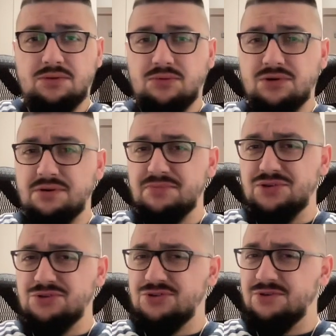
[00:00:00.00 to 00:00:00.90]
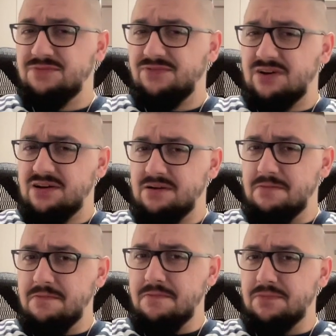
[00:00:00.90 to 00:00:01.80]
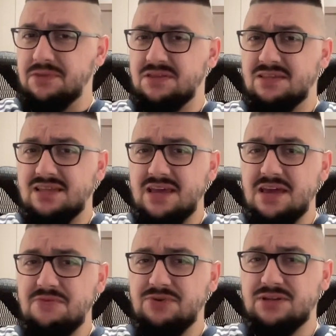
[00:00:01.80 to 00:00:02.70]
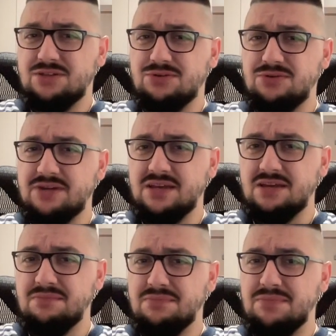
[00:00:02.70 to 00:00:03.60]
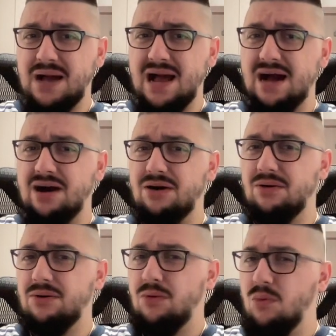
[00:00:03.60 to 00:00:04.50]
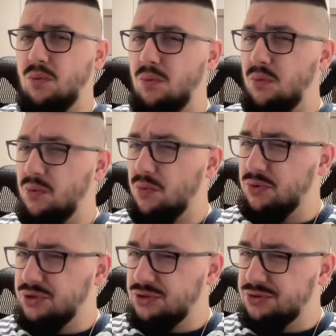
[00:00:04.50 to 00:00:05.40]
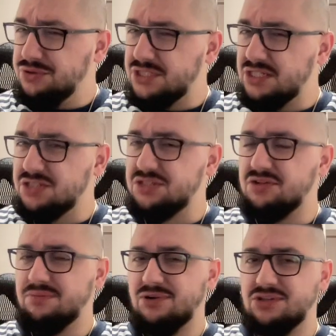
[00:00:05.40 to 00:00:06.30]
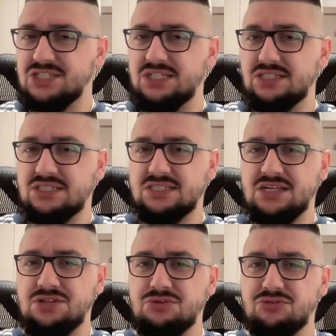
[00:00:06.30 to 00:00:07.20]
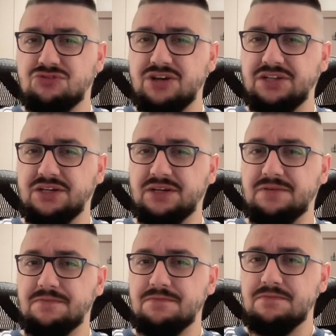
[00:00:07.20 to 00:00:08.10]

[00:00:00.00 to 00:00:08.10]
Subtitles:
What up, YouTube fam? Today we're talking about using stop losses in your trading.